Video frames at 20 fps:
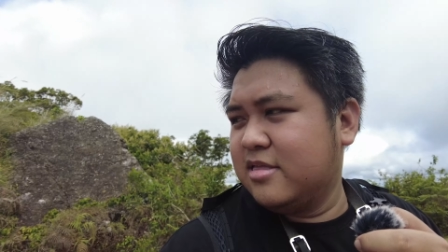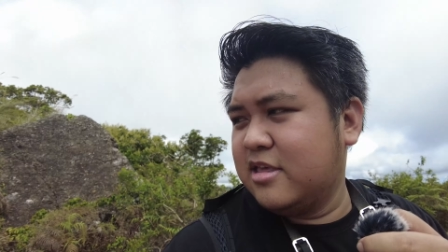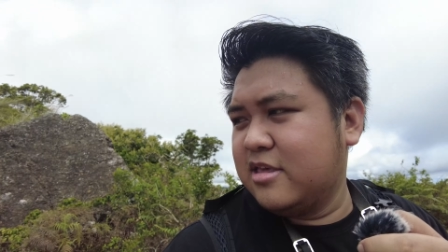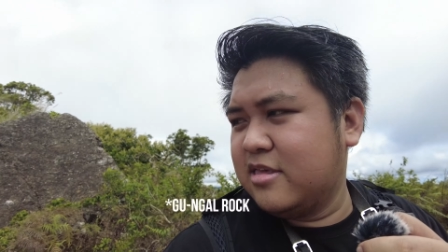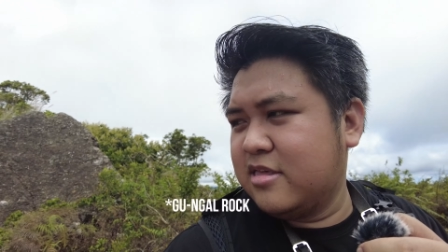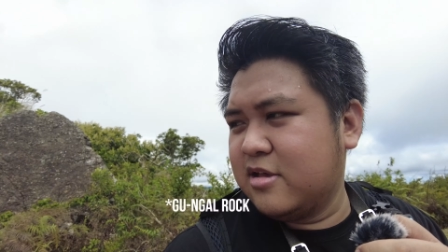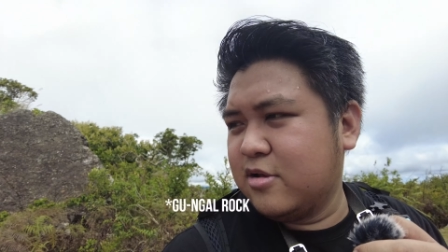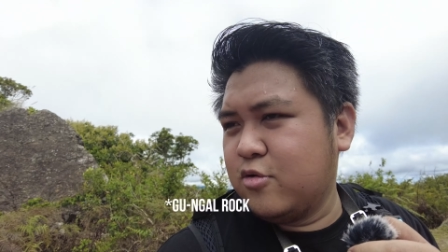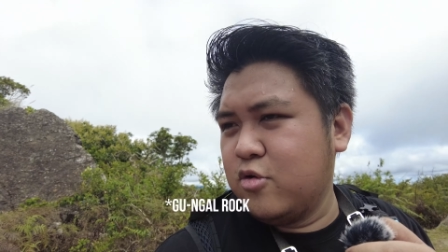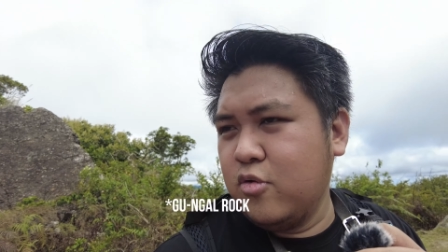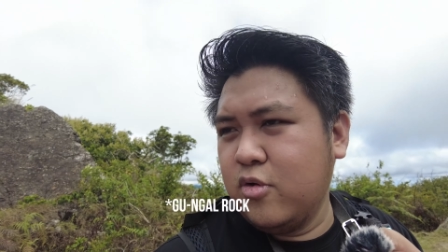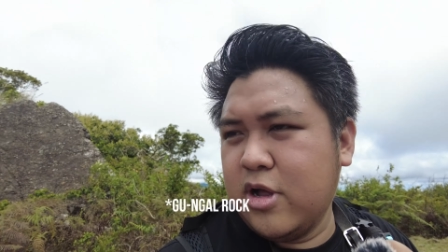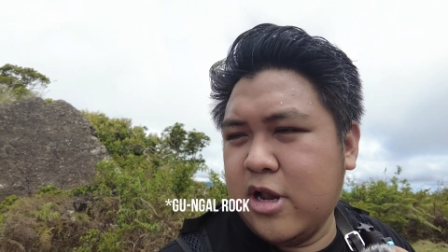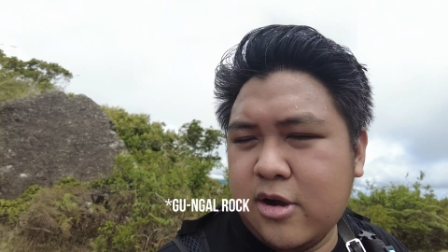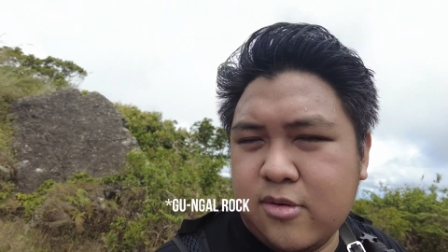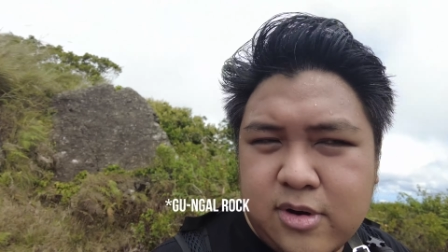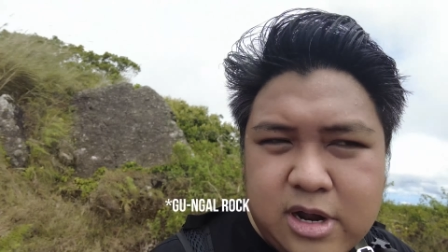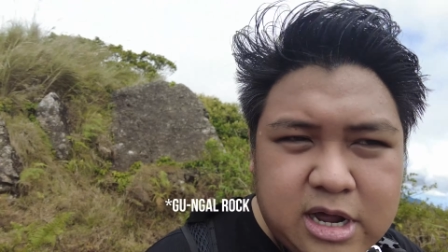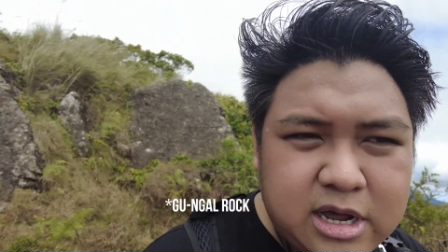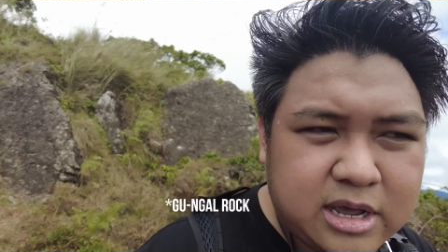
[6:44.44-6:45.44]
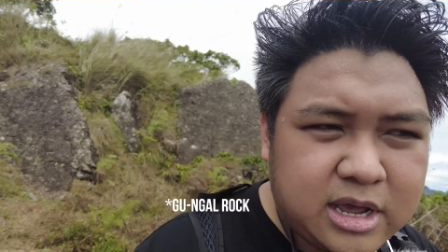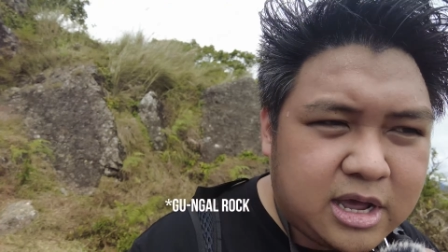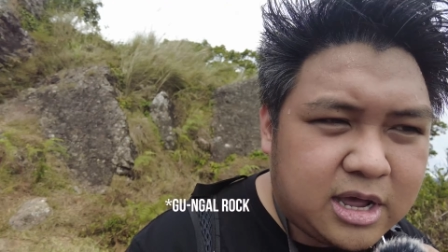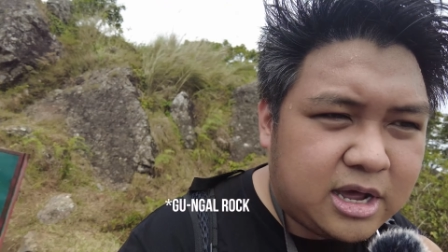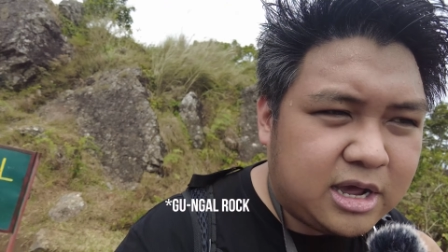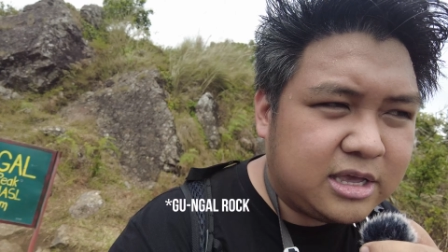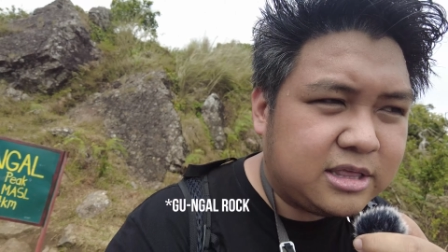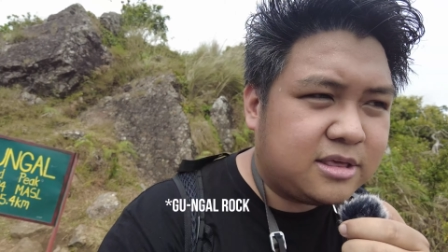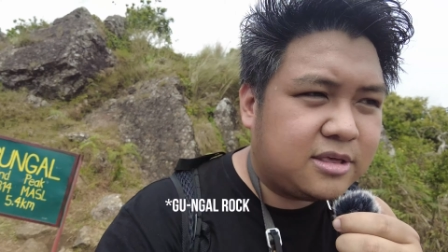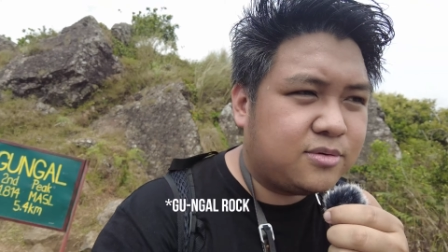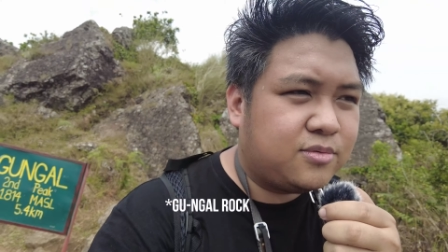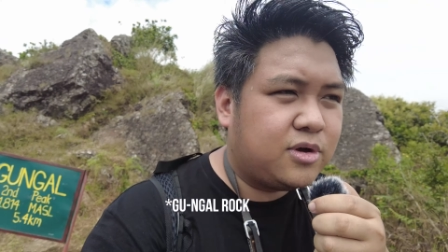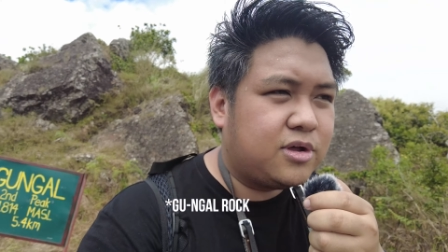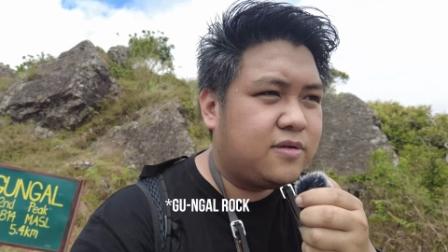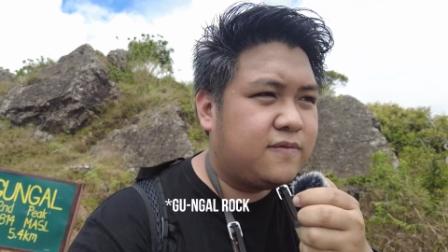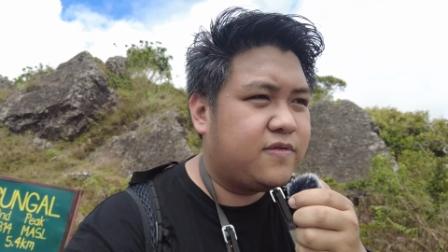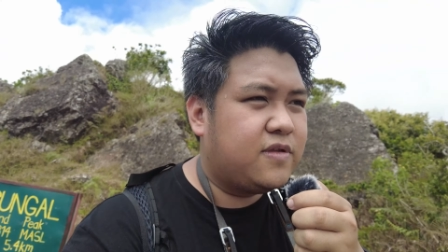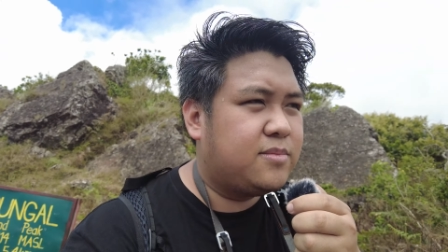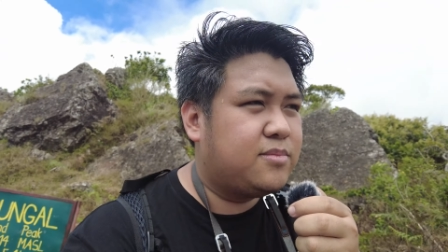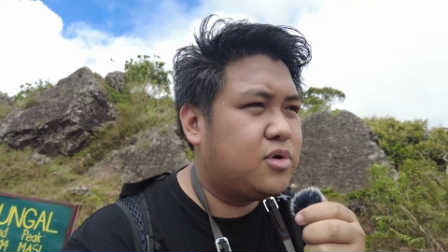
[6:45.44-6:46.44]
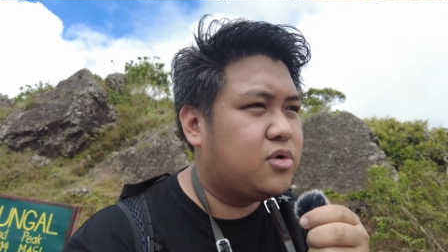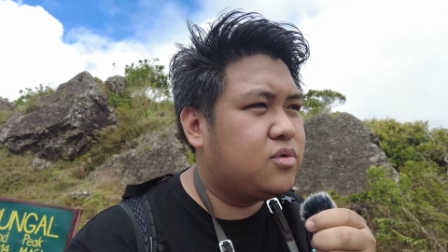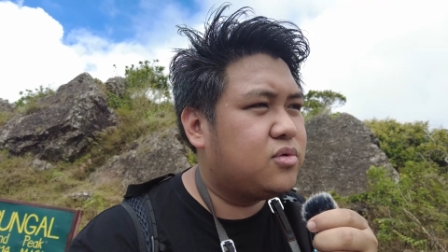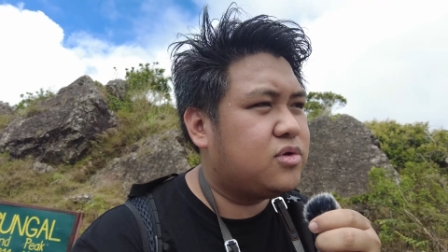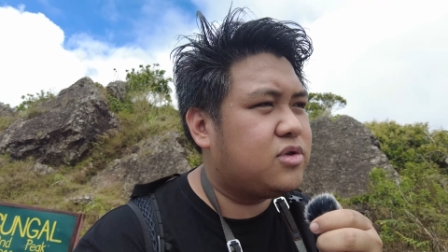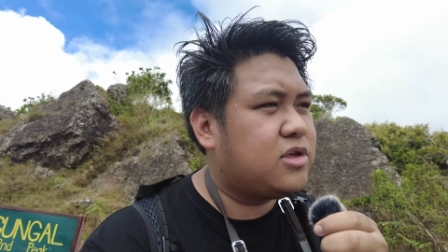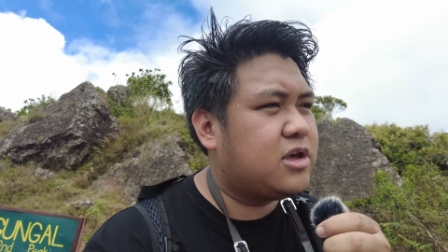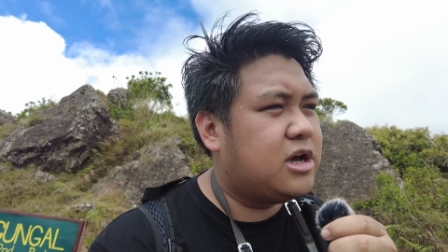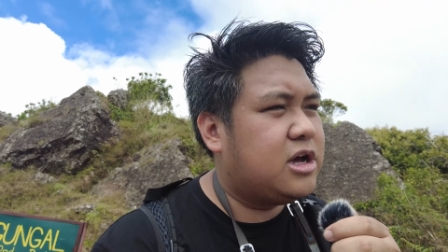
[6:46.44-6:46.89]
This is the Gungal Rock. It is one of the most